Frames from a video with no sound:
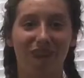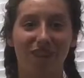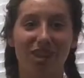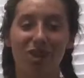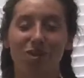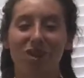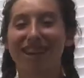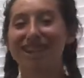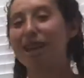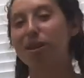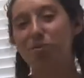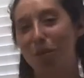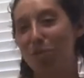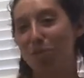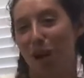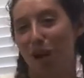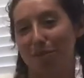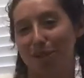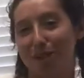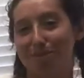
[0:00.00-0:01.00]
on to an example
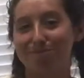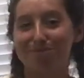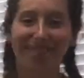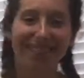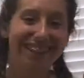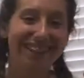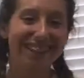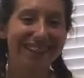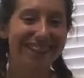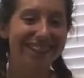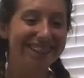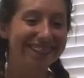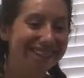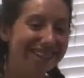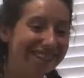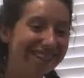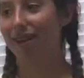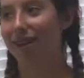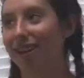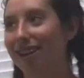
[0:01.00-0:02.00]
problem.
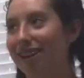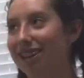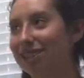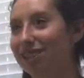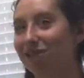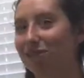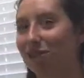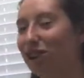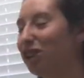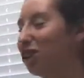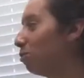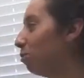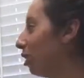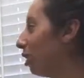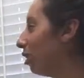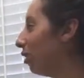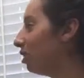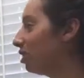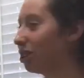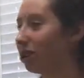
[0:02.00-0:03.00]
So first we
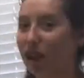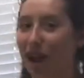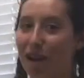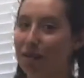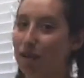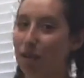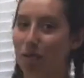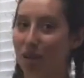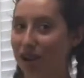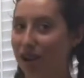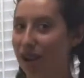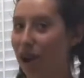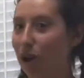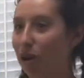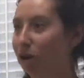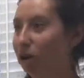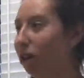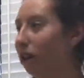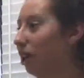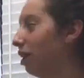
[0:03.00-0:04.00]
are going to graph what we
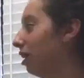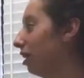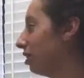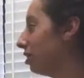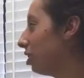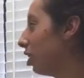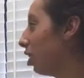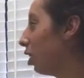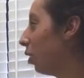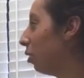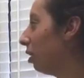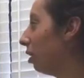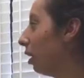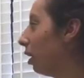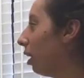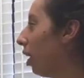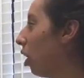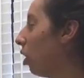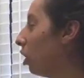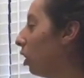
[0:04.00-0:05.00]
know. So
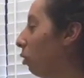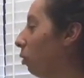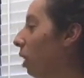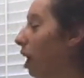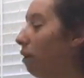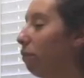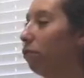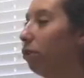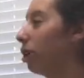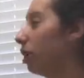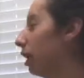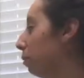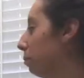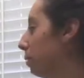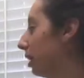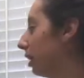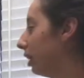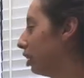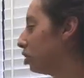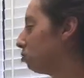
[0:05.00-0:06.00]
on our graph, we're going to
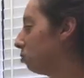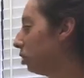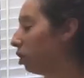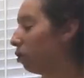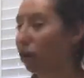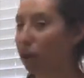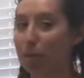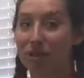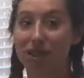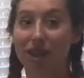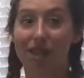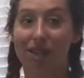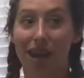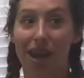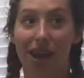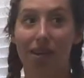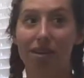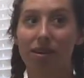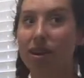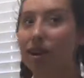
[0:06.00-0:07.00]
make each mark represent
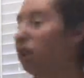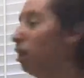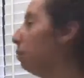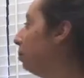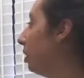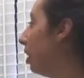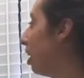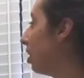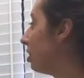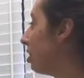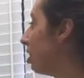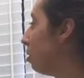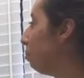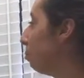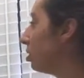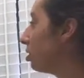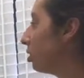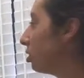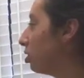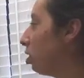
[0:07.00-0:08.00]
10 because the
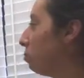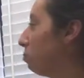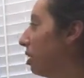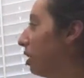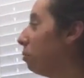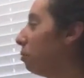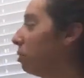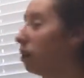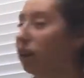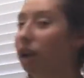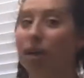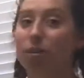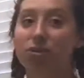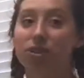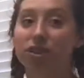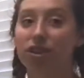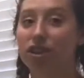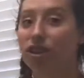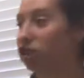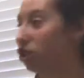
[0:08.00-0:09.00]
numbers are so big when it
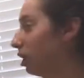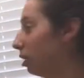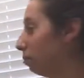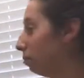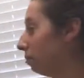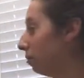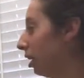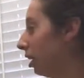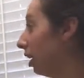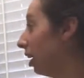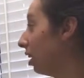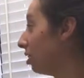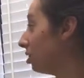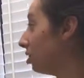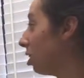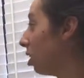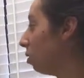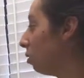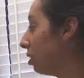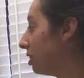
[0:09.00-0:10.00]
comes to the gym.
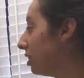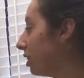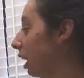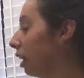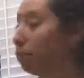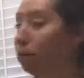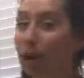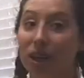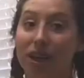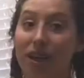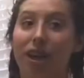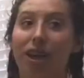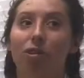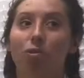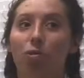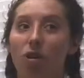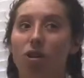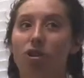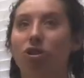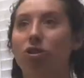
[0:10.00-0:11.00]
So instead of marking
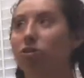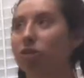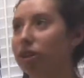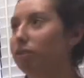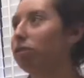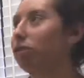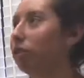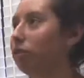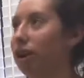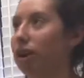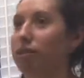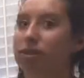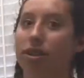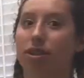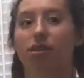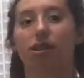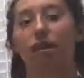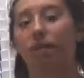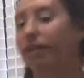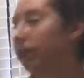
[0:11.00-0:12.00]
it 1, 2, 3, 4, 5,
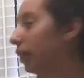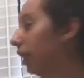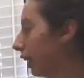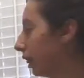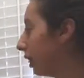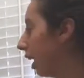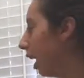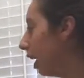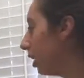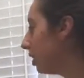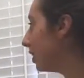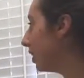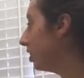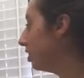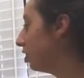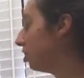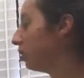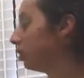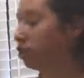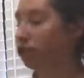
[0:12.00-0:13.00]
6, 7 like that, it's
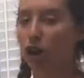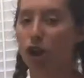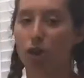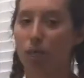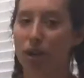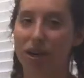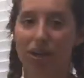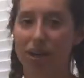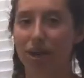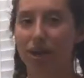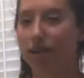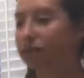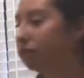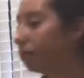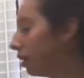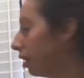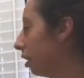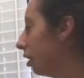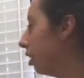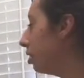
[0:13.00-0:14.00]
easier just to go by
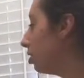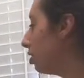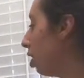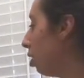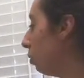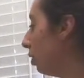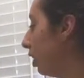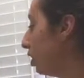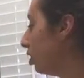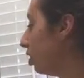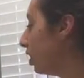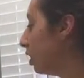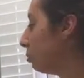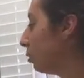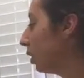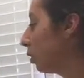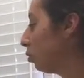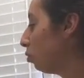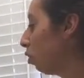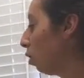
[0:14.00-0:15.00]
tens. So each of these
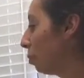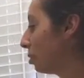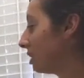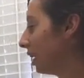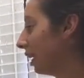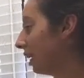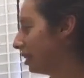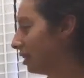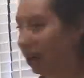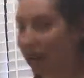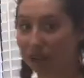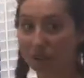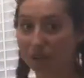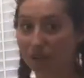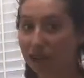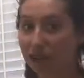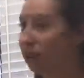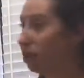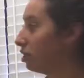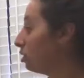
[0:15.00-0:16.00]
marks will represent a 10.
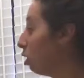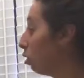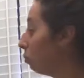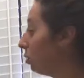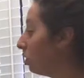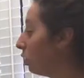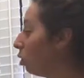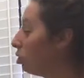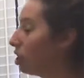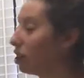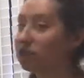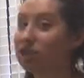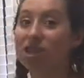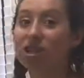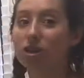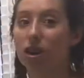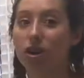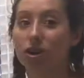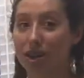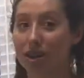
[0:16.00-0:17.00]
So we know that she
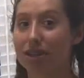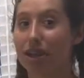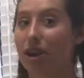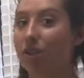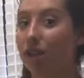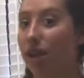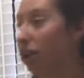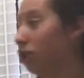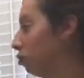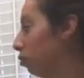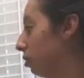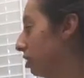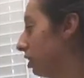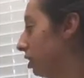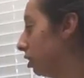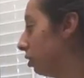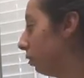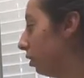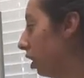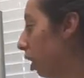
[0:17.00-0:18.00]
starts at South Hutch, which
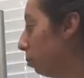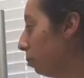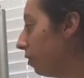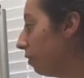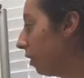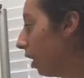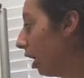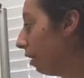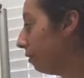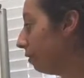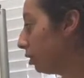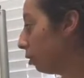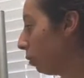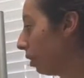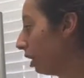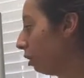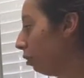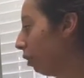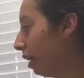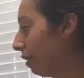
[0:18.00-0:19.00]
is 3, 5, so we're
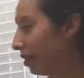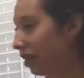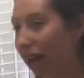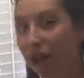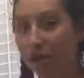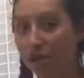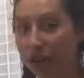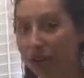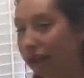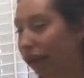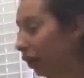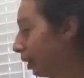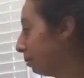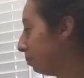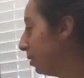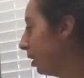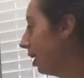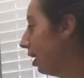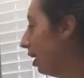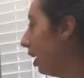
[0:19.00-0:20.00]
going to graph that right
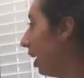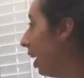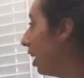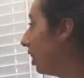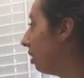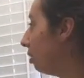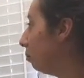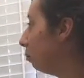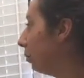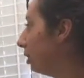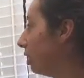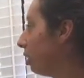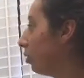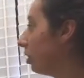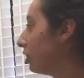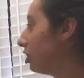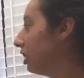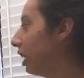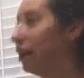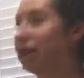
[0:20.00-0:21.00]
here. And then we know
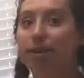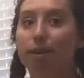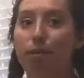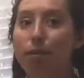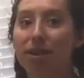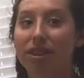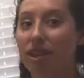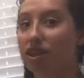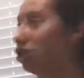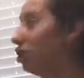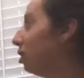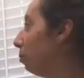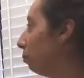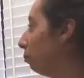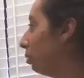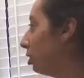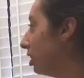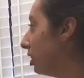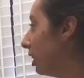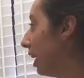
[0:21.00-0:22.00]
that she ends up at the
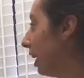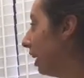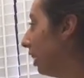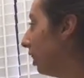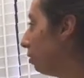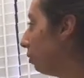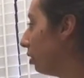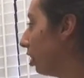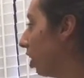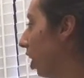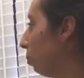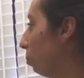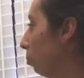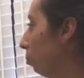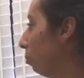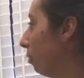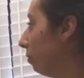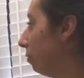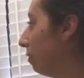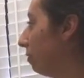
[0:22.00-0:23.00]
gym, which is 83,
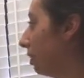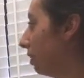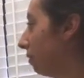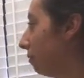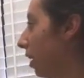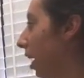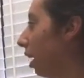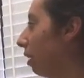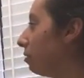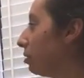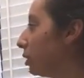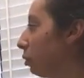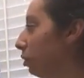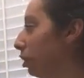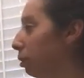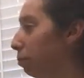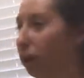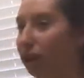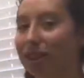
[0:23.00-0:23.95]
155, so we're going to